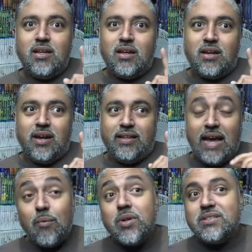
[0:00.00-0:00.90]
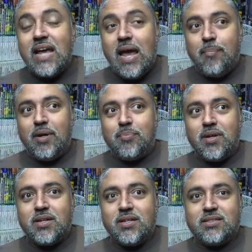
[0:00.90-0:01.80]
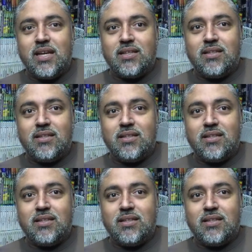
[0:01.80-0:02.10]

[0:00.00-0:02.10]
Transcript: And that one's epic because,